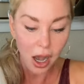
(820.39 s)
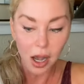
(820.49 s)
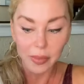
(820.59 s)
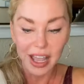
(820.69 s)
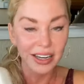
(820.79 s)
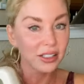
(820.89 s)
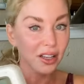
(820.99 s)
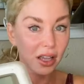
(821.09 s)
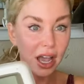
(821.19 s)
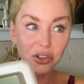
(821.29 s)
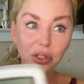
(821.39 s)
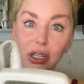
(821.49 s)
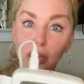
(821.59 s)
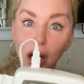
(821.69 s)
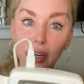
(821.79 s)
Um, and it's
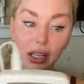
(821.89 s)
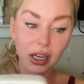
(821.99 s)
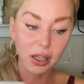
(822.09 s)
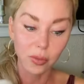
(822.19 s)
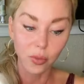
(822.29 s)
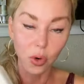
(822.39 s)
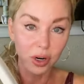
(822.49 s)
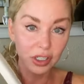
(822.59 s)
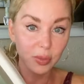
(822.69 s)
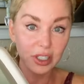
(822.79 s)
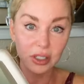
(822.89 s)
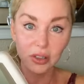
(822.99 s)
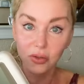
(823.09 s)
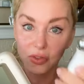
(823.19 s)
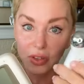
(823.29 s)
actually not any more
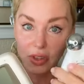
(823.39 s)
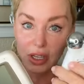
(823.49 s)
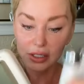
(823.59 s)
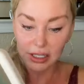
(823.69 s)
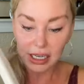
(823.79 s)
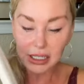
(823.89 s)
expensive than this.